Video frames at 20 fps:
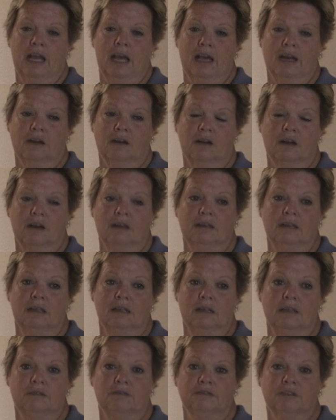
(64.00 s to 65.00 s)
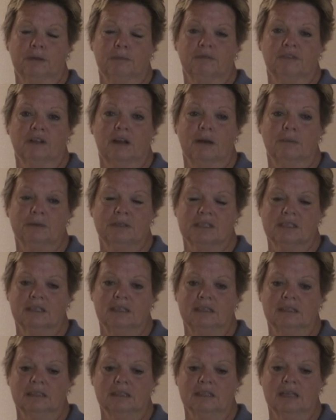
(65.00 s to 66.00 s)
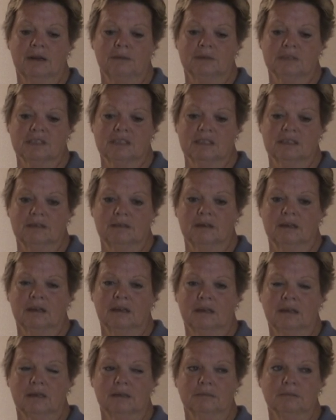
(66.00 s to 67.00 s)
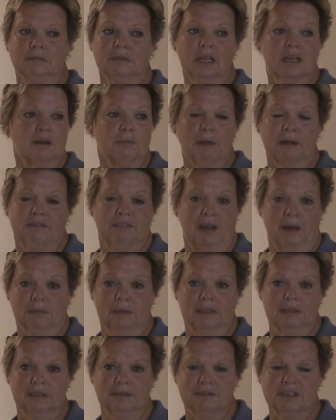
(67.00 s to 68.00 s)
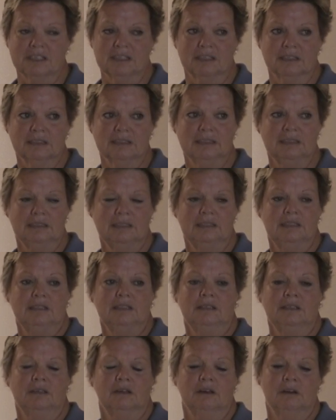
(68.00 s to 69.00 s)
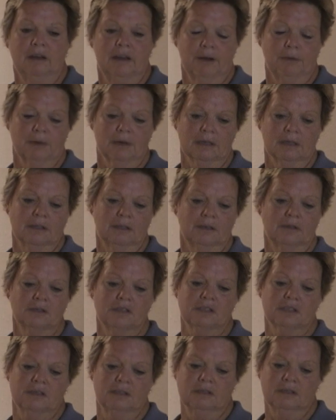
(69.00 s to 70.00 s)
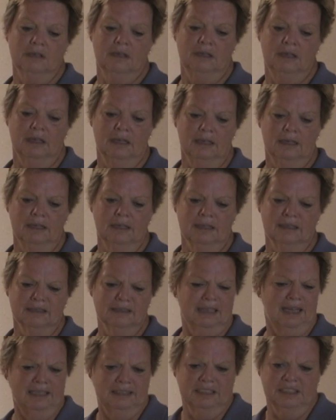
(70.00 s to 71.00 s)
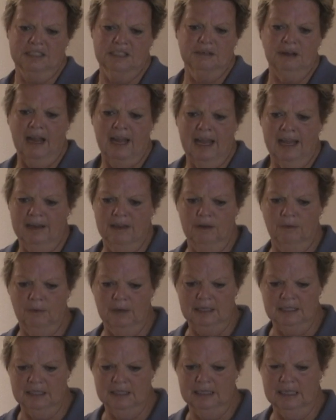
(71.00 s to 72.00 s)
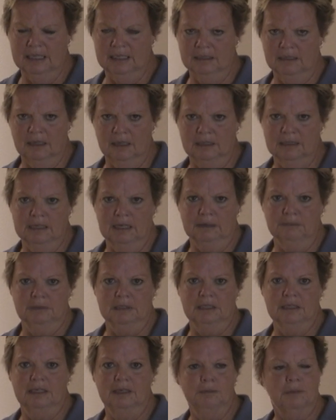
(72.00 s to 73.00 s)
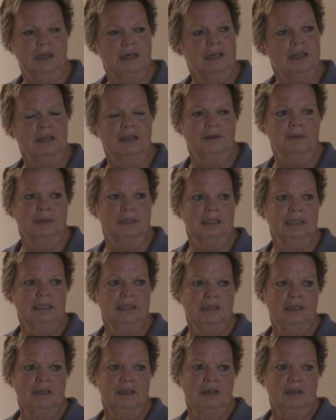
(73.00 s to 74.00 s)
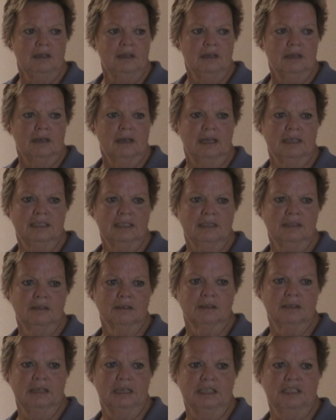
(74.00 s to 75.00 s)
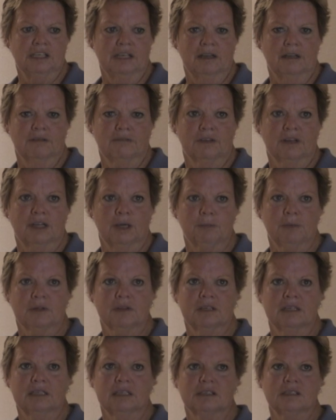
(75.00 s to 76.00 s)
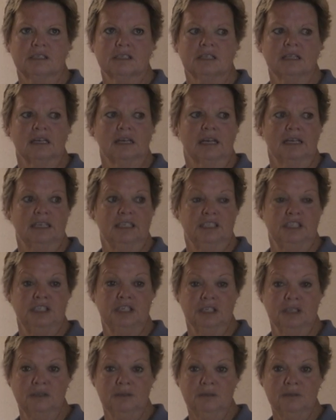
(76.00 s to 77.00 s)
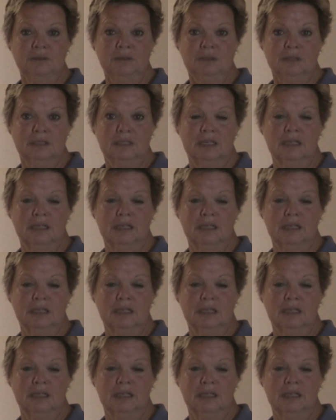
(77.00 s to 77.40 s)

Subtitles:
had on, and flip-flops, and that was it. None of my family lives here or anywhere close. And I had no way to get in contact with anybody anyway. I did learn in jail of a couple things that I could do